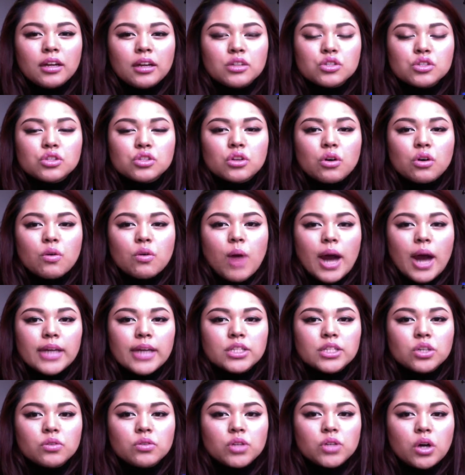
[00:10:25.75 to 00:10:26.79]
So I
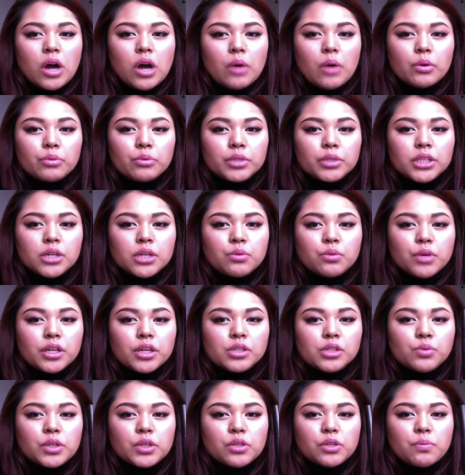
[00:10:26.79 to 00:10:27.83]
don't know how it really
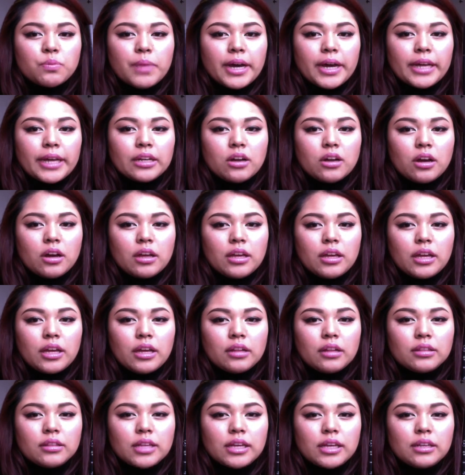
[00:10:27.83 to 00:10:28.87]
works when you buy it,
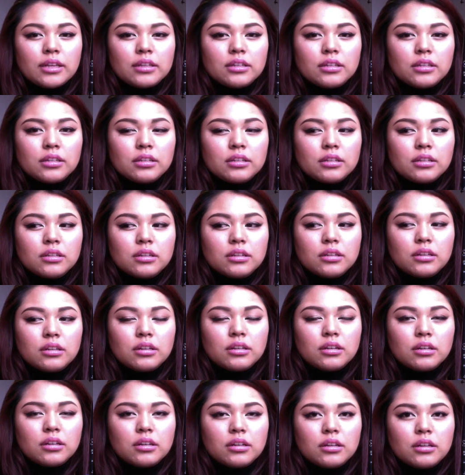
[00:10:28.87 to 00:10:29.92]
like,
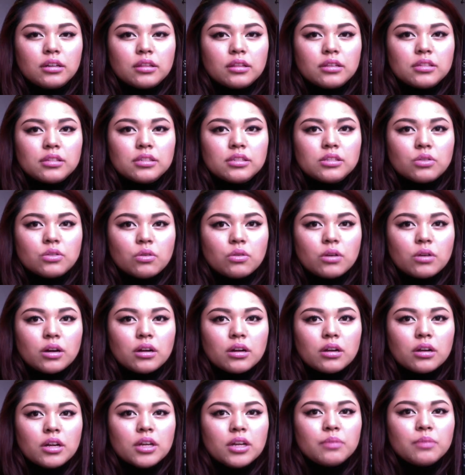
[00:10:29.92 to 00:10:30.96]
in the store,
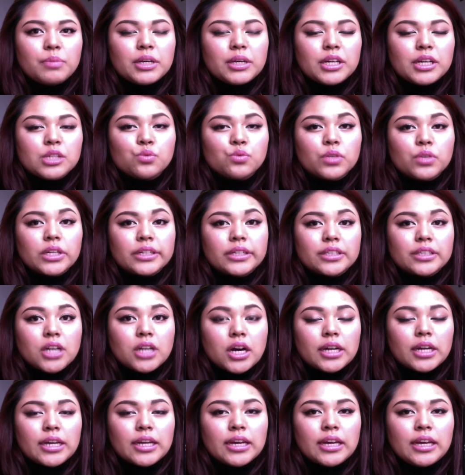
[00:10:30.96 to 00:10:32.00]
because when I
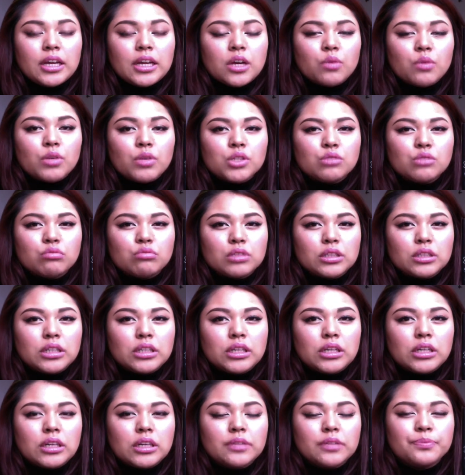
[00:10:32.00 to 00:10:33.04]
got it, it was
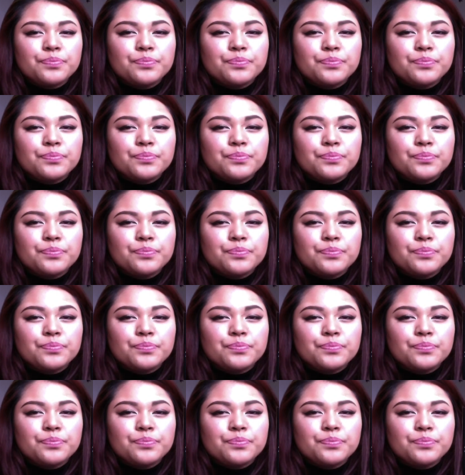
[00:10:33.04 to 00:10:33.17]
really